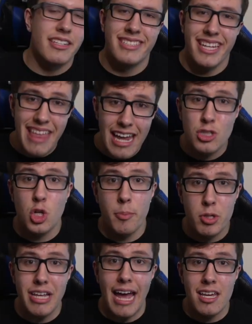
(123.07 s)
Did that
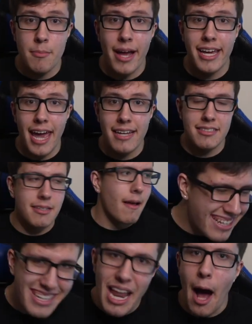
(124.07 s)
attribute to any of my gains?
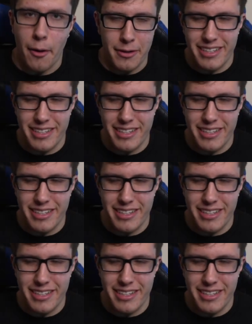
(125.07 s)
No.